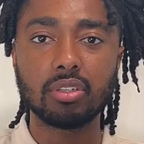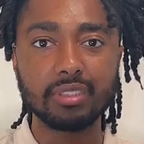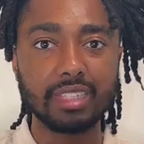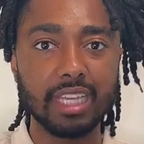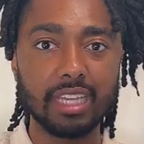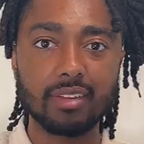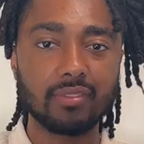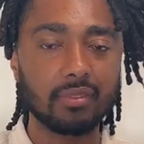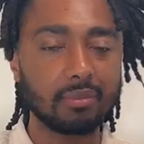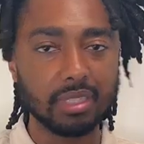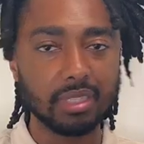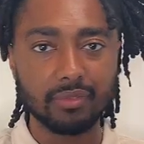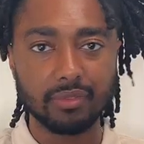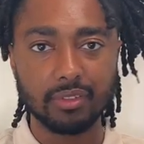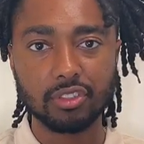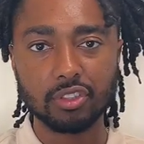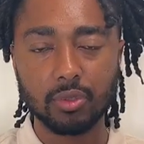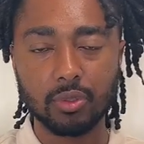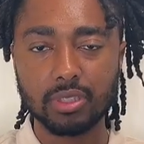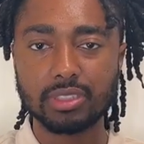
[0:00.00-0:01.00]
pull data from
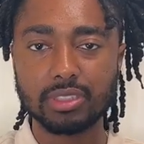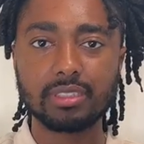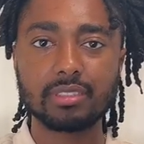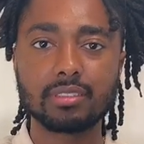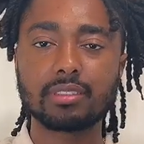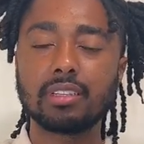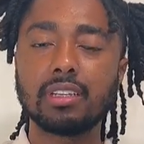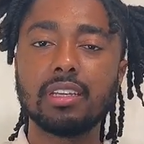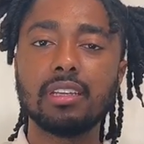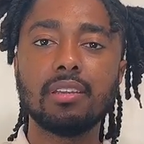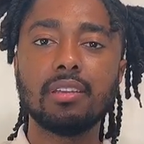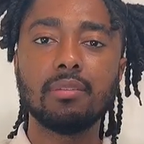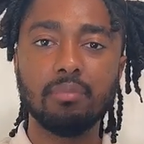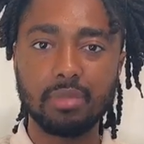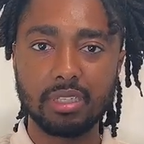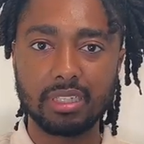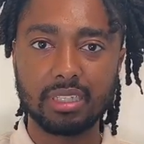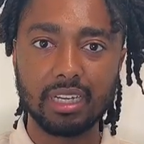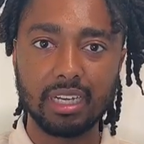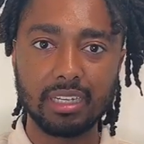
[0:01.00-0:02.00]
different sources
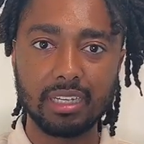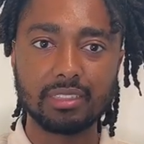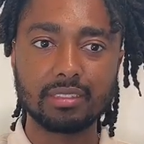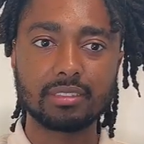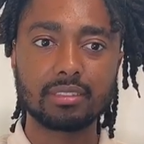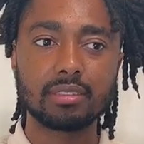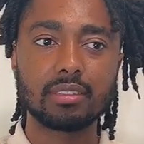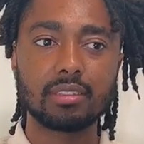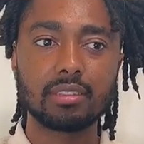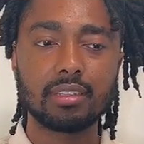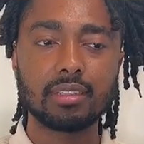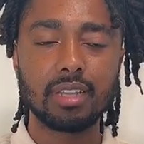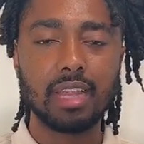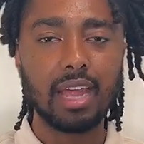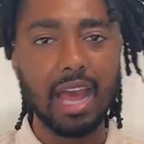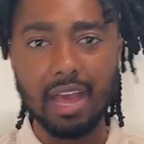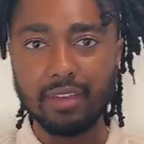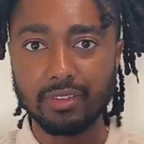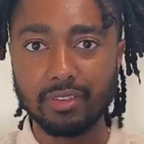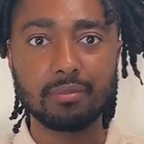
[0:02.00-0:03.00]
because
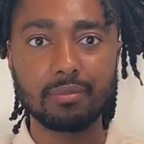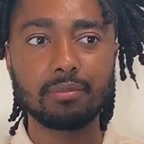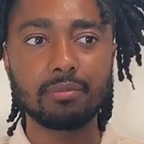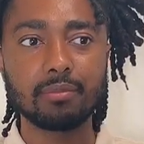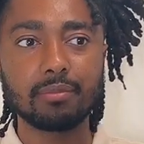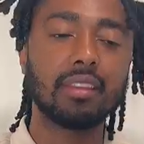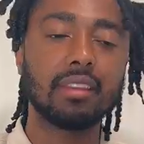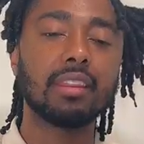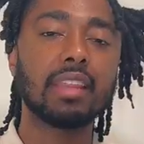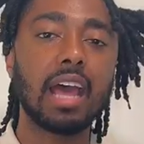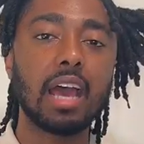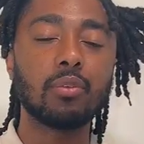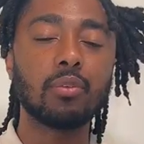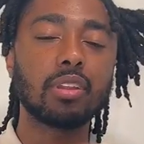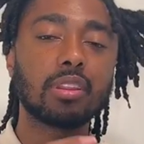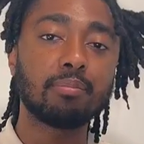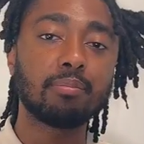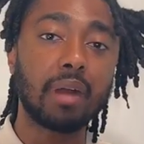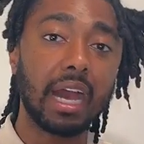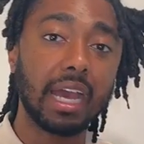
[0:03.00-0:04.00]
I haven't done that
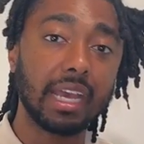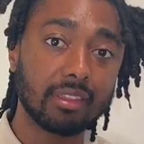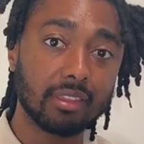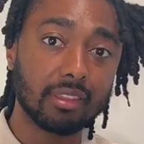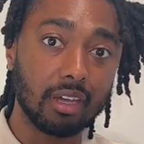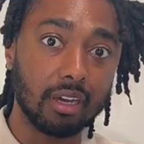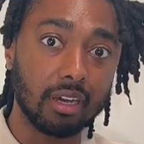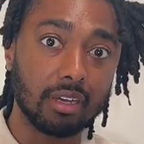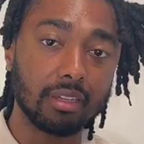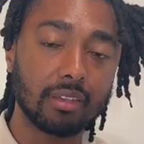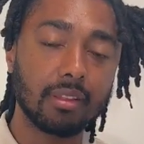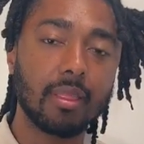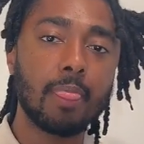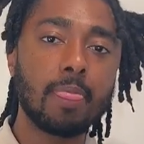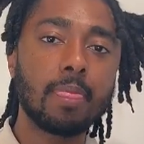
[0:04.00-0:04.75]
with Python.